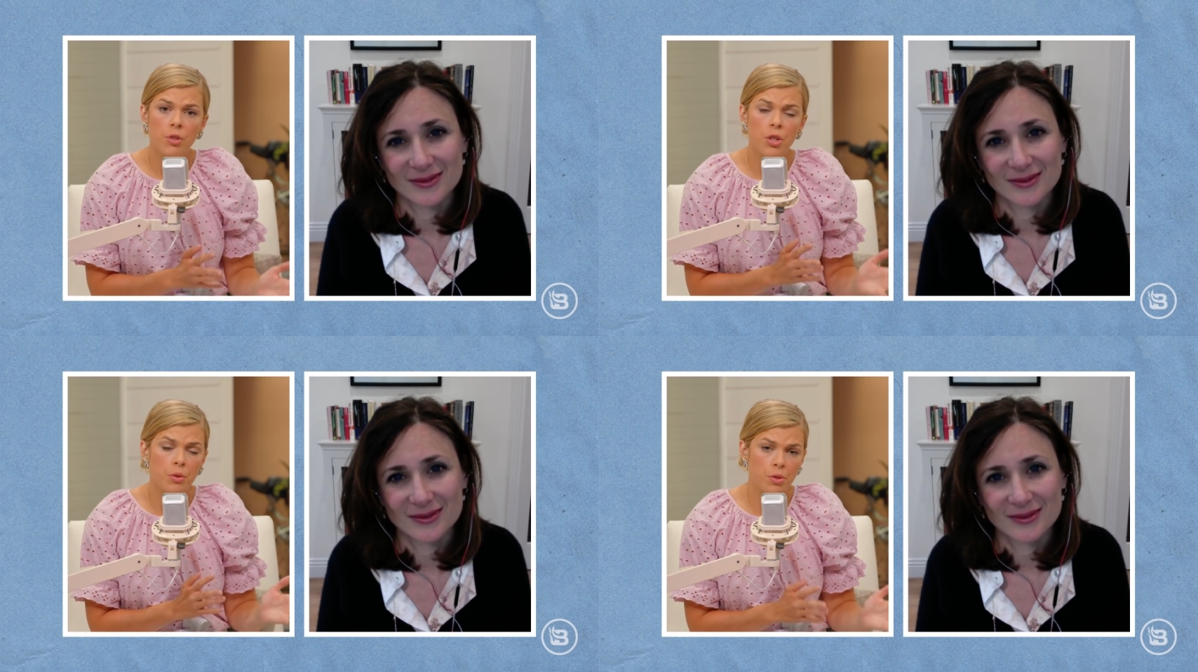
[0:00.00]

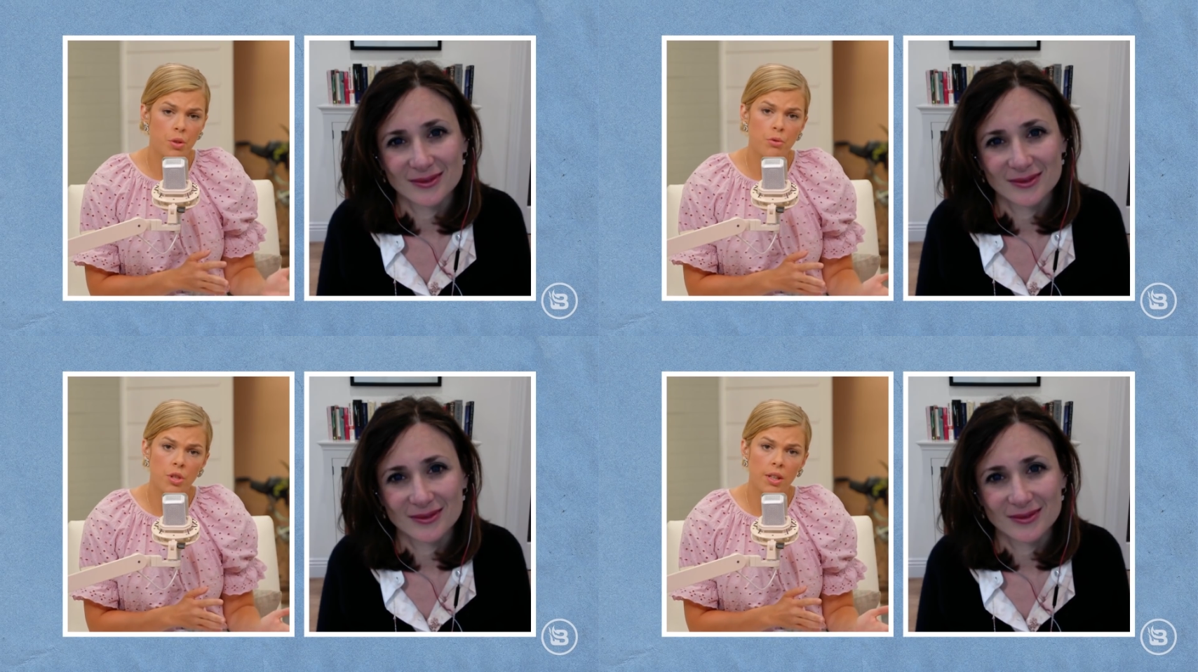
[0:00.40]
Speaker 1: you know,
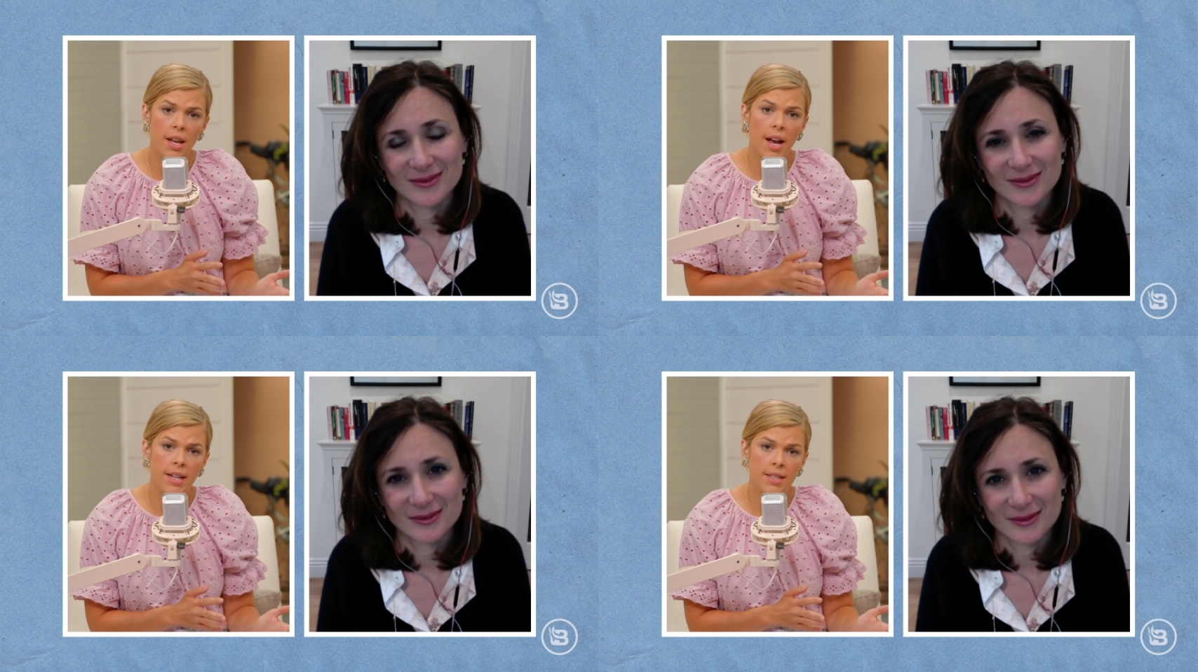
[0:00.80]

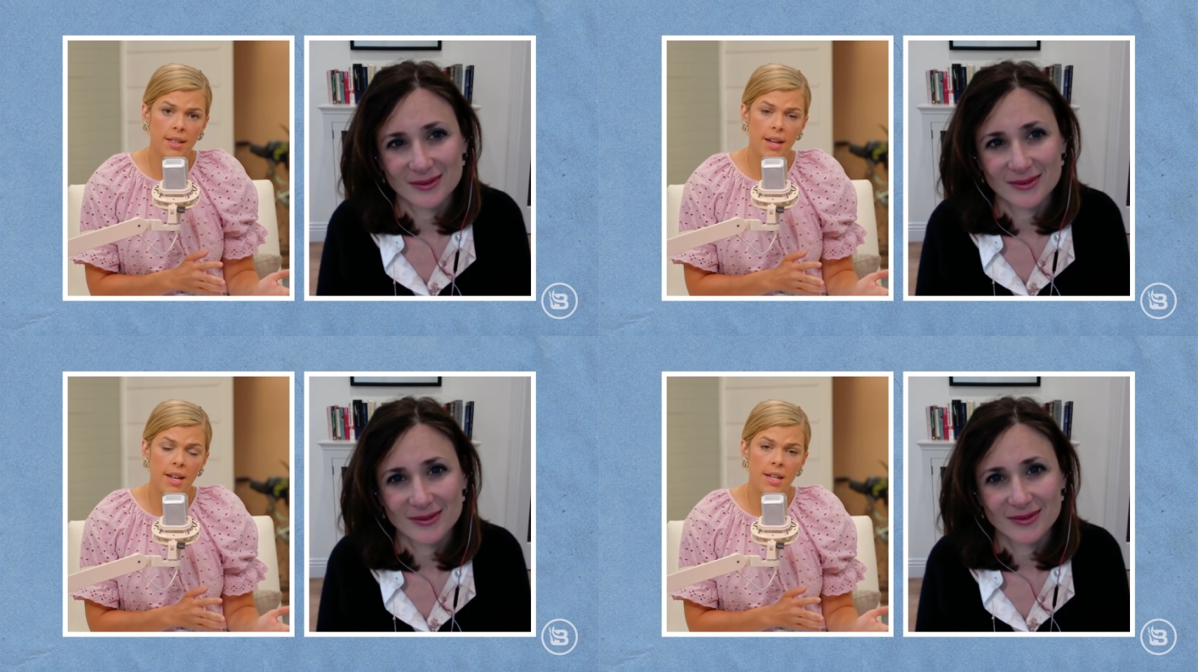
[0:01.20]
socially
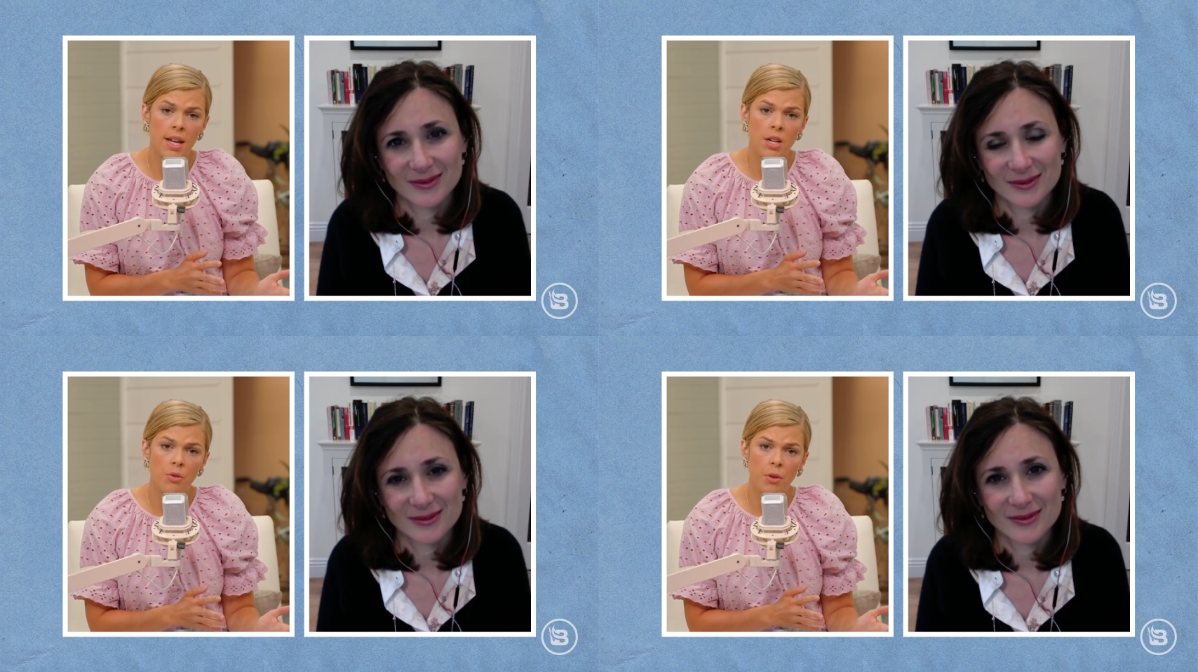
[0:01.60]

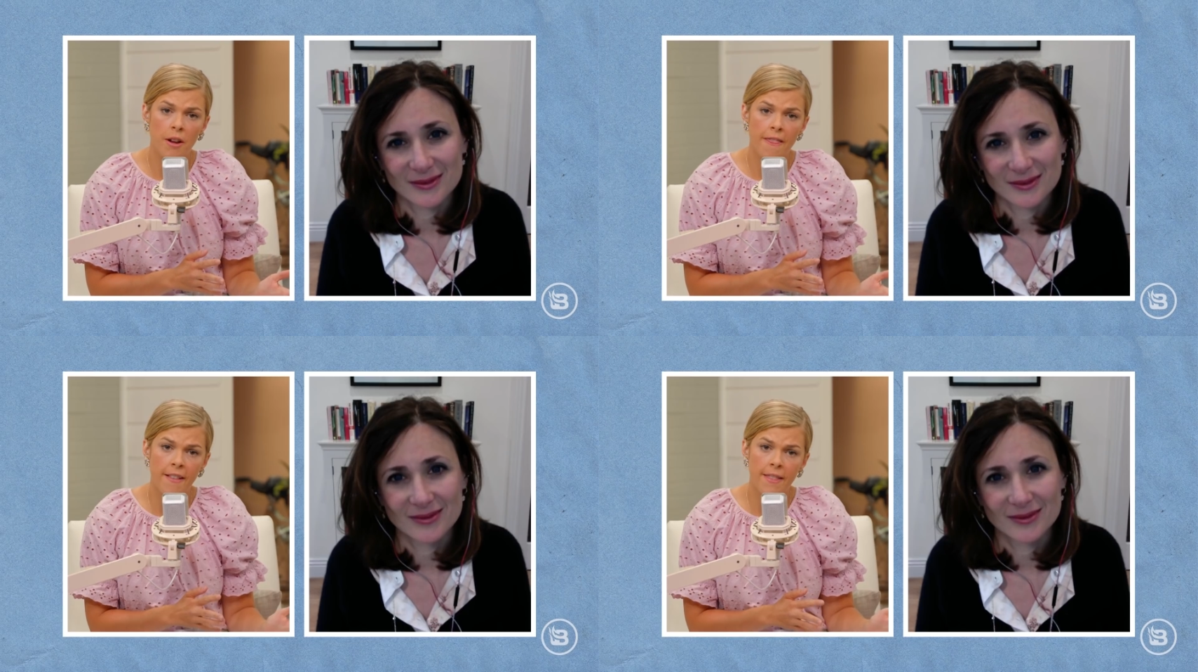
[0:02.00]
isolated
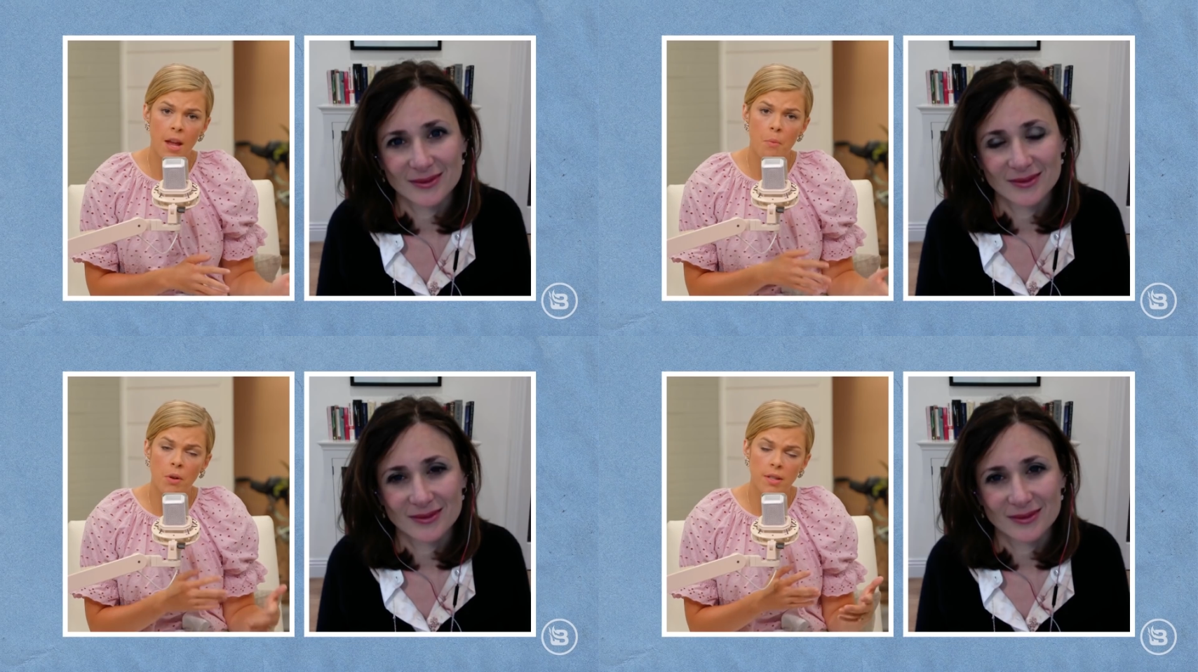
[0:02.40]
or that
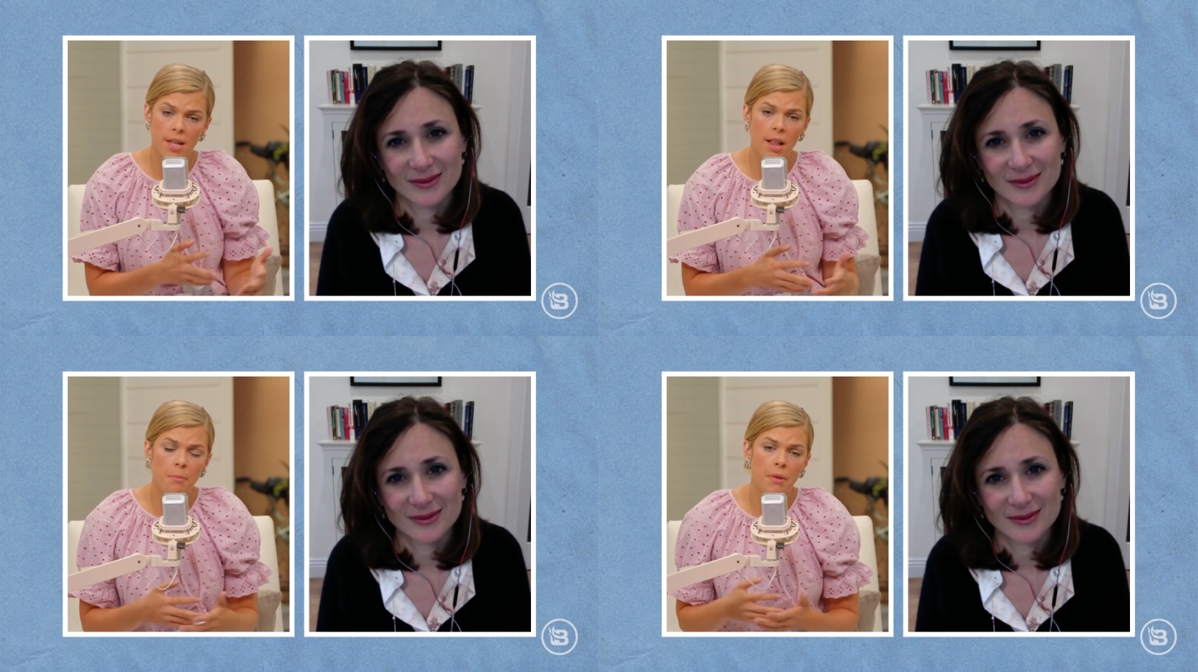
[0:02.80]
they weren't
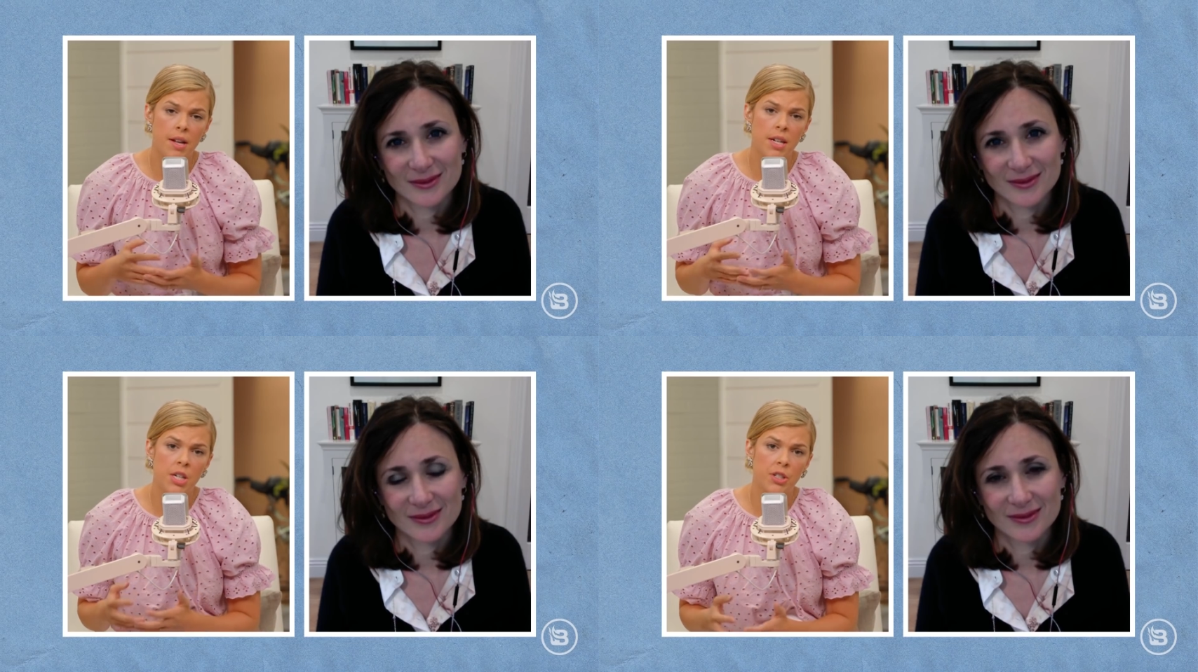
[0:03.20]

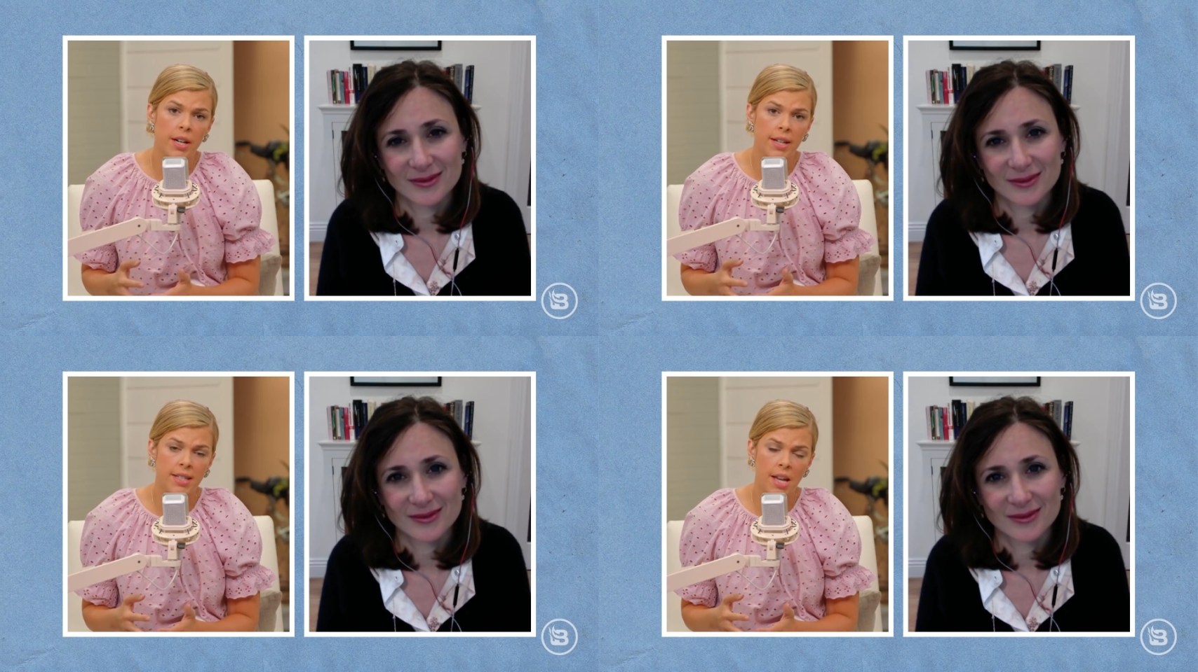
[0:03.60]
celebrated or
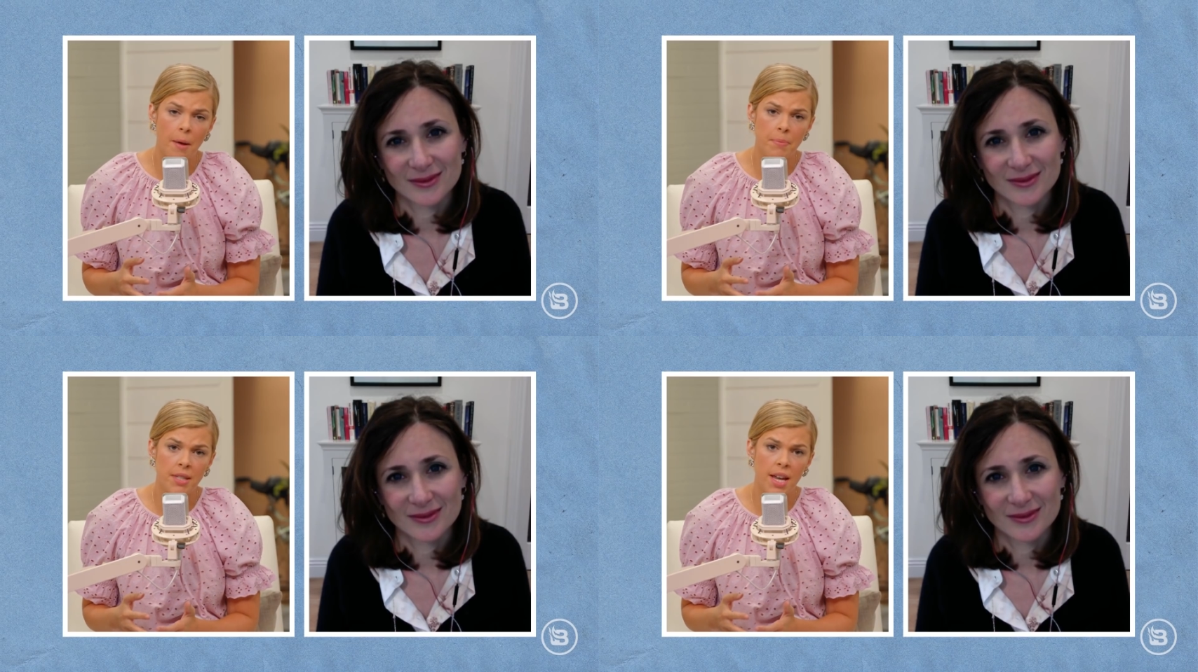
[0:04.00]

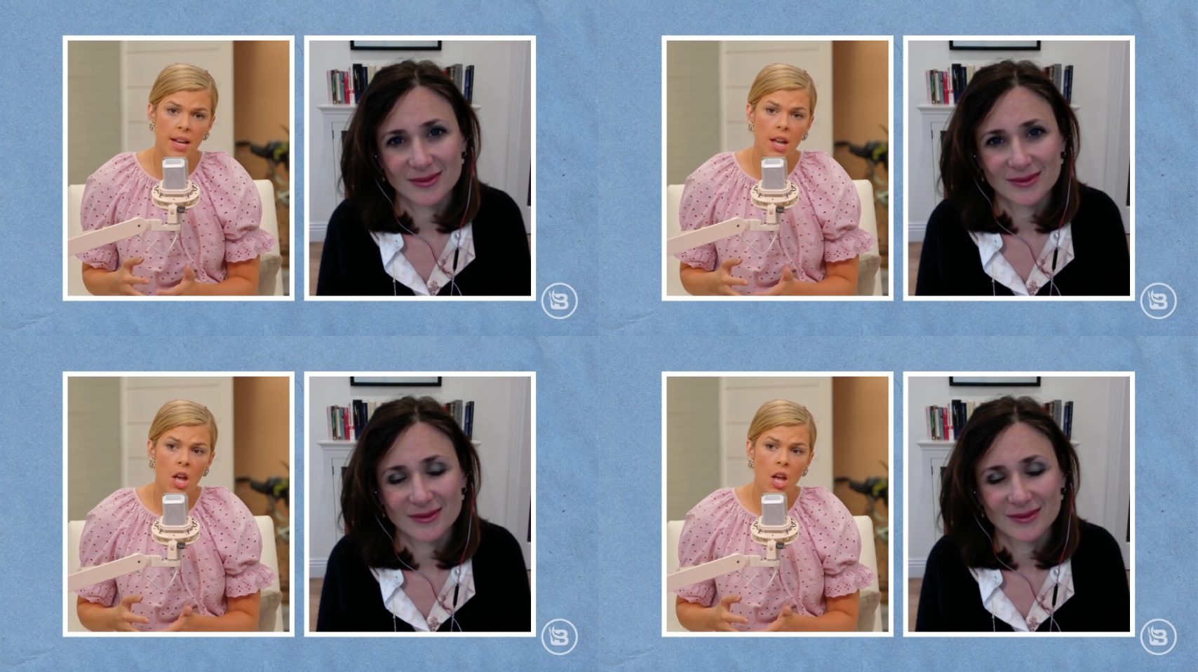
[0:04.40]
accepted.